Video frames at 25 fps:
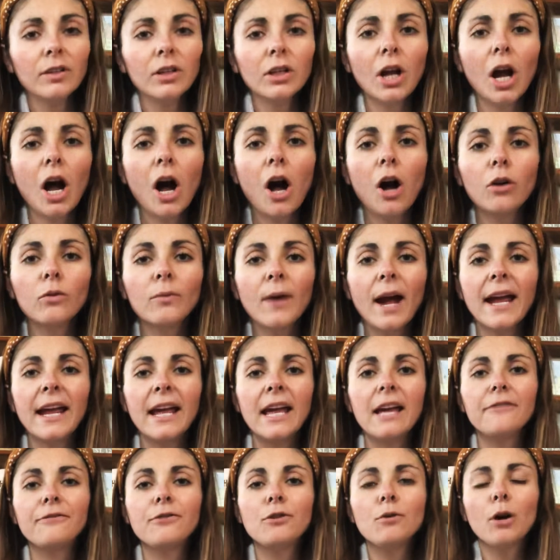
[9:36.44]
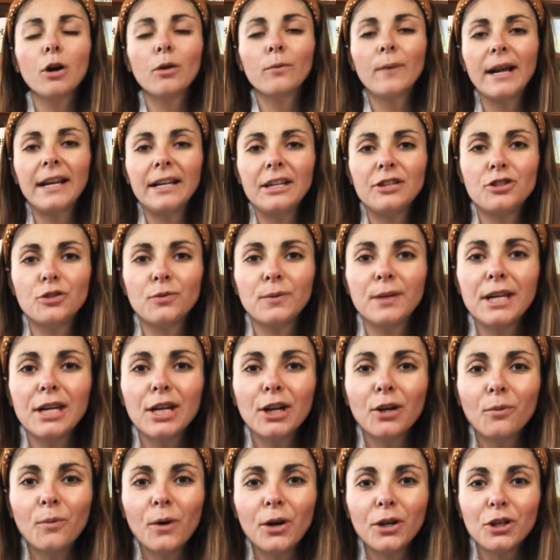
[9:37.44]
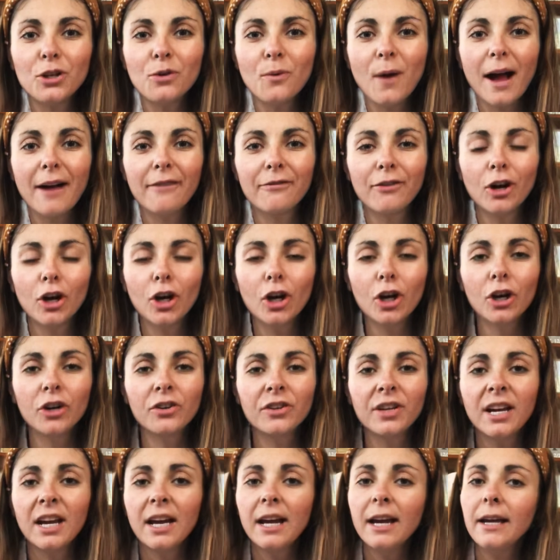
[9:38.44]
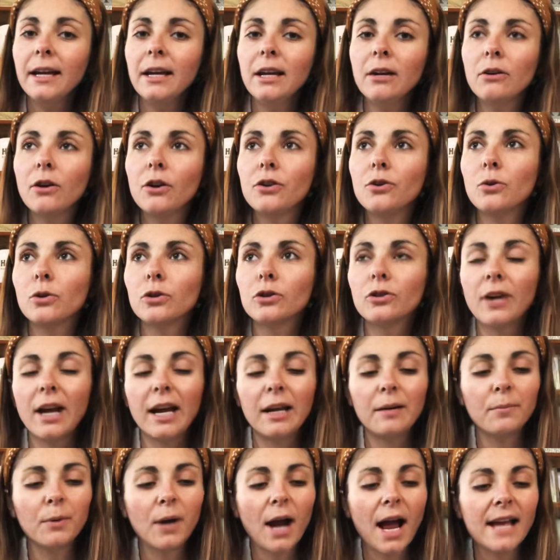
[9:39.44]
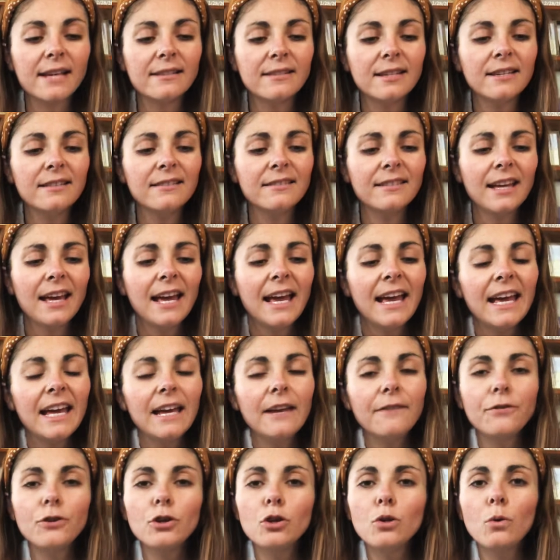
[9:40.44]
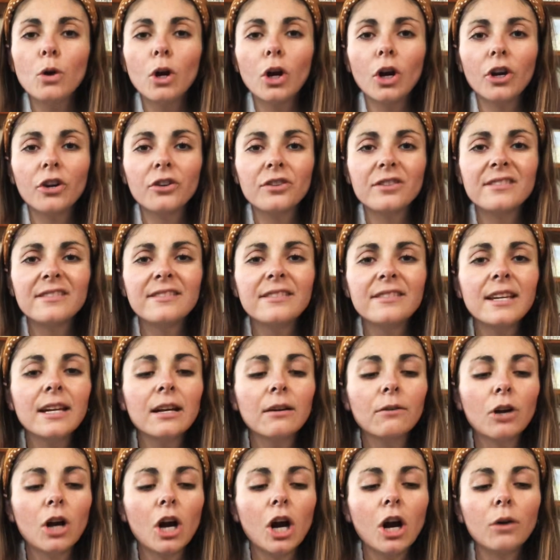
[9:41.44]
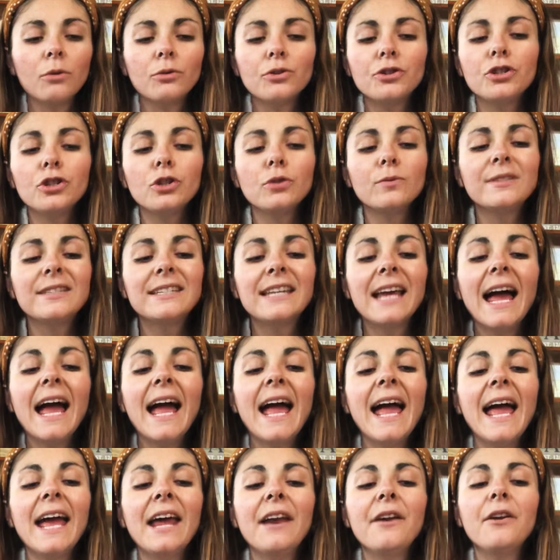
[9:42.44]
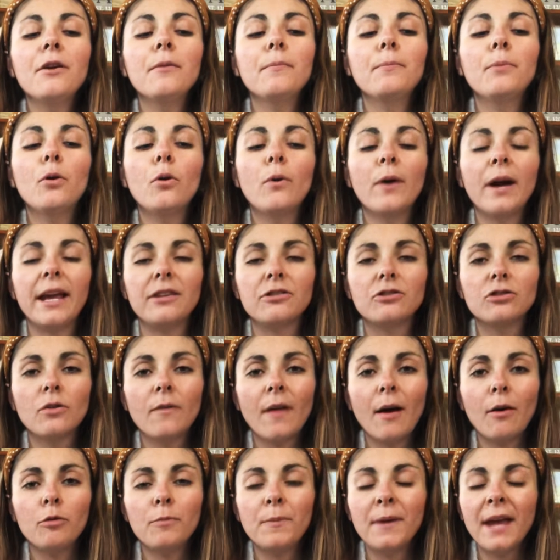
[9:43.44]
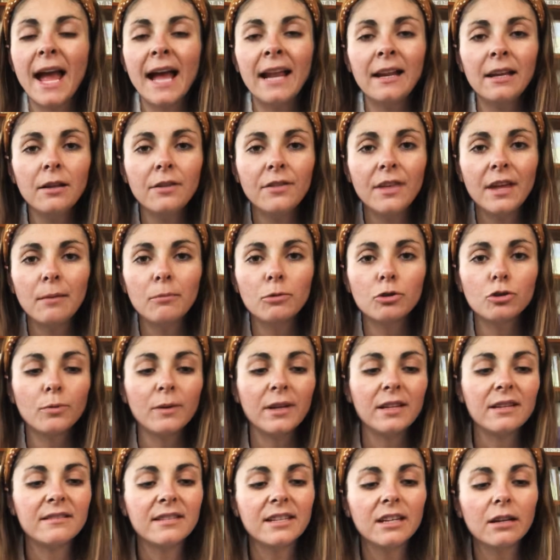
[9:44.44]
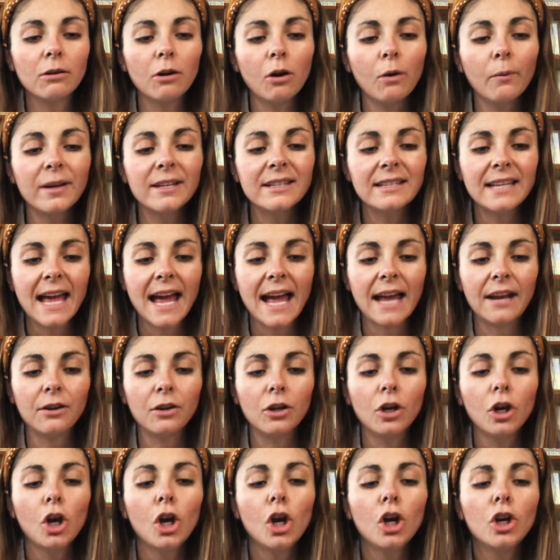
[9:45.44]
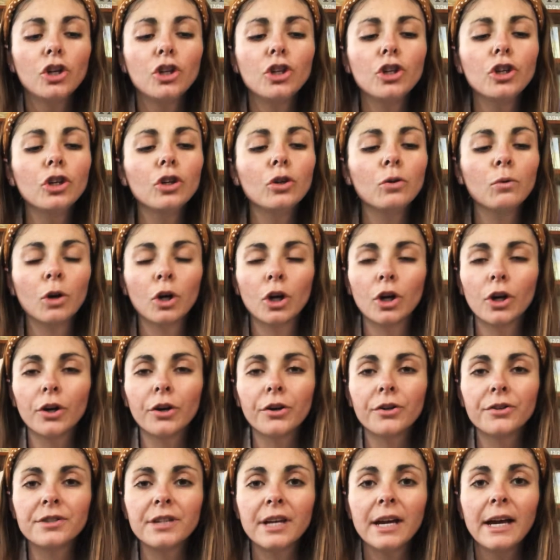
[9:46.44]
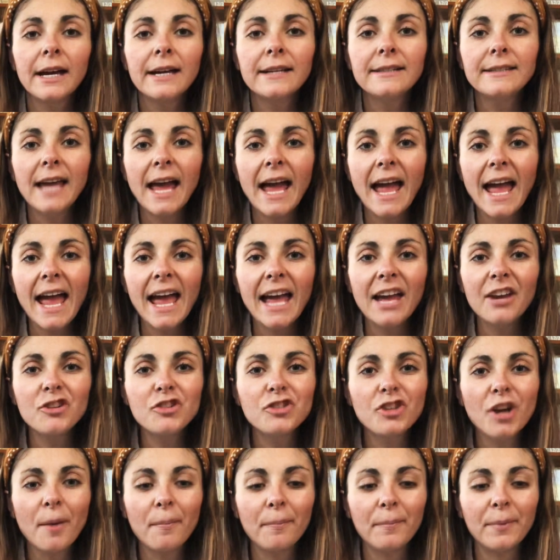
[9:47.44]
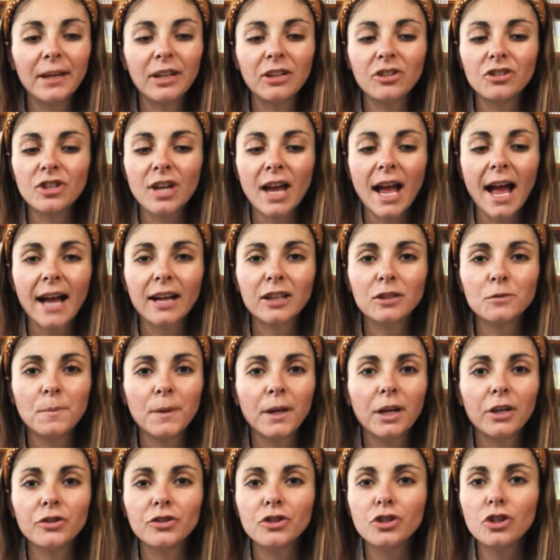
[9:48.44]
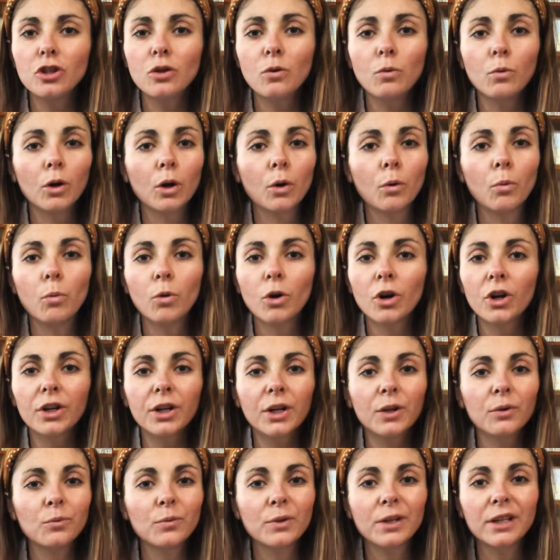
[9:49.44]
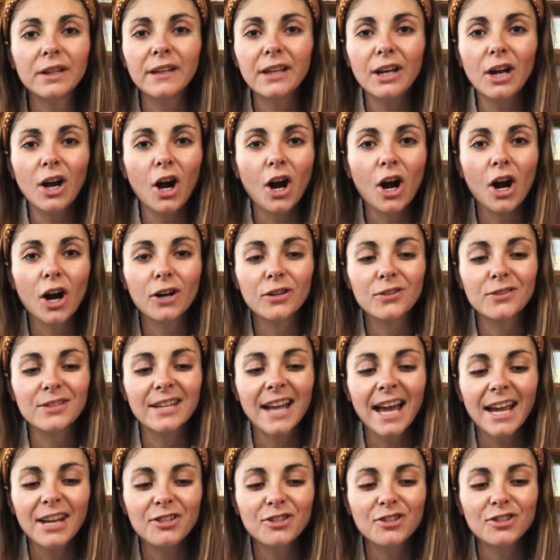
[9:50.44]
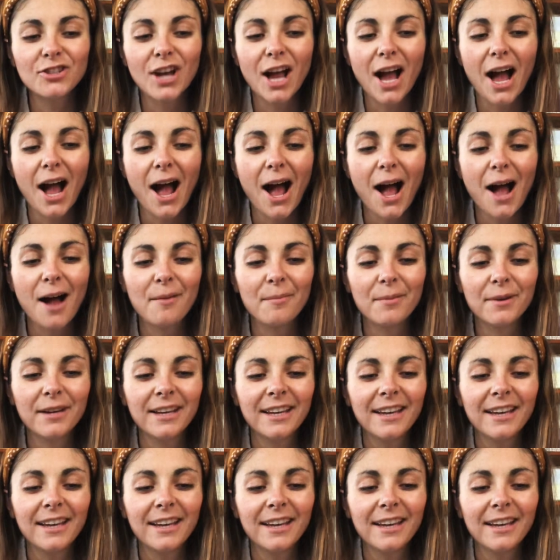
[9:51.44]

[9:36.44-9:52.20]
All right, if you are ready to hear what you have earned, here are your grand prizes. If you earned 0 to 10 points, so that would be anything between 0 and 10, you earned 10 jumping jacks because you were working really hard. Nice job.